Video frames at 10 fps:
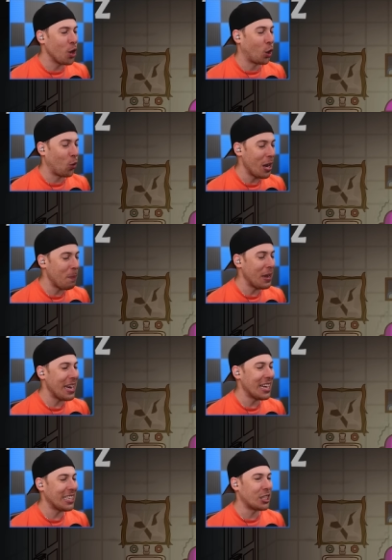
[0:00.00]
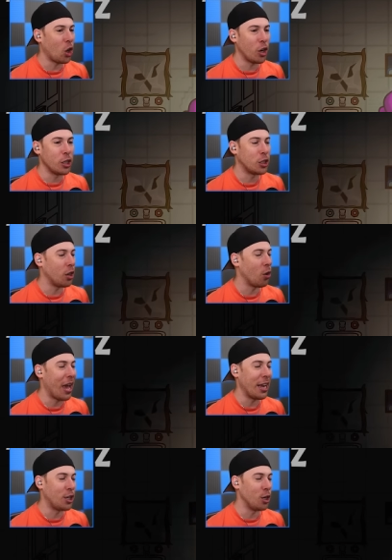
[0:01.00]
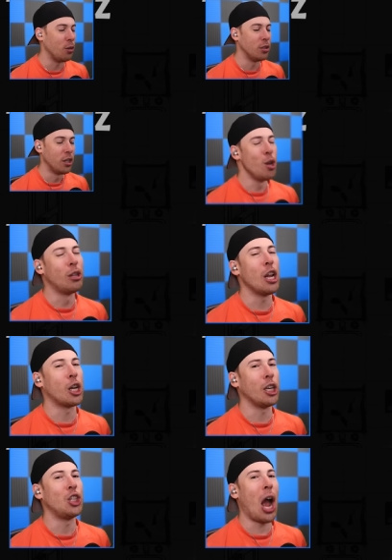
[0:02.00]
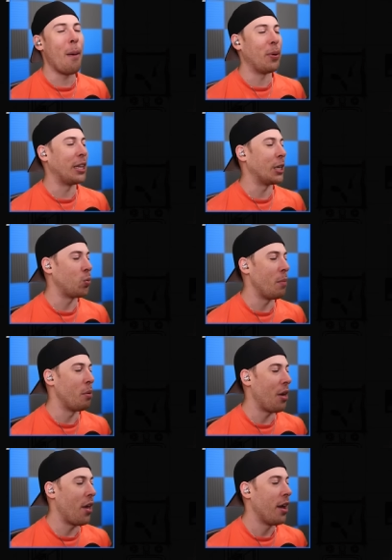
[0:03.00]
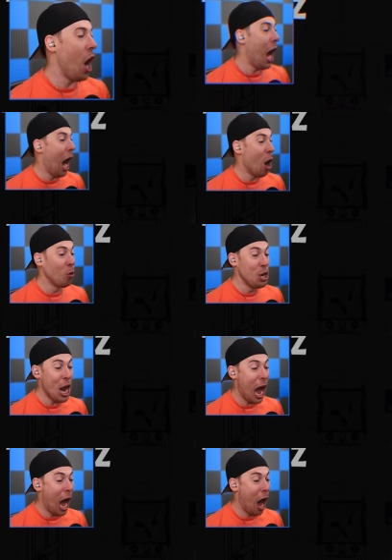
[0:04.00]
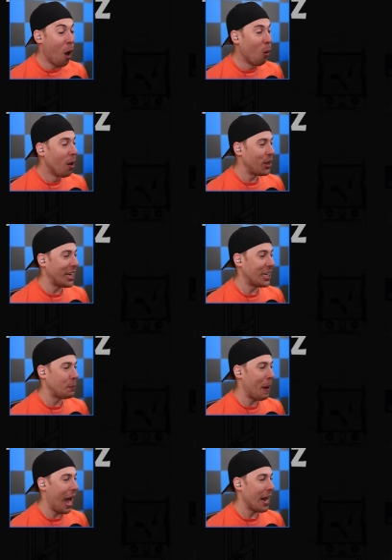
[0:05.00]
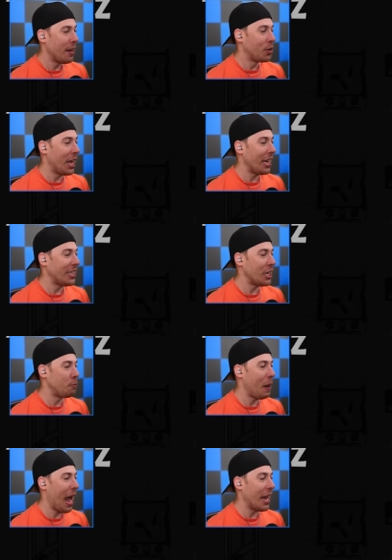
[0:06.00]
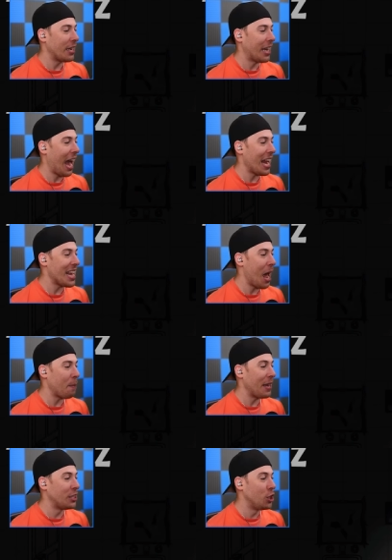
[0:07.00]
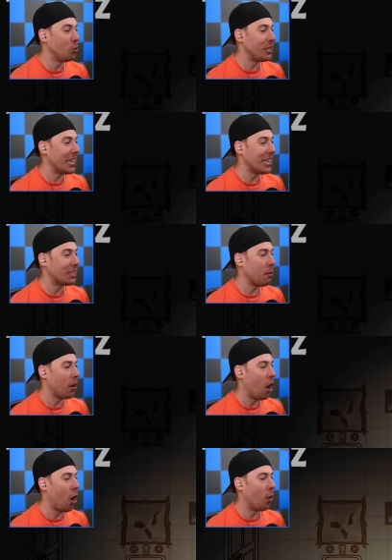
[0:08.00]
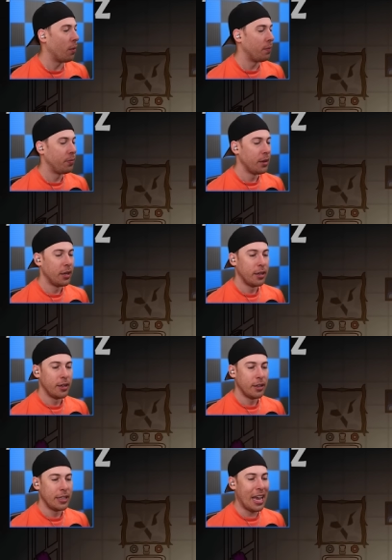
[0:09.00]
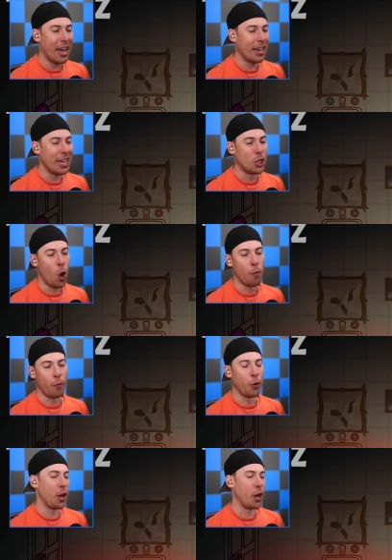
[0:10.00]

the creepiness is starting to, okay, Tunes, you did a good job with this one, brother. Oh, no! This is bad. This is bad. Catnap is using his, oh, yeah, it's over for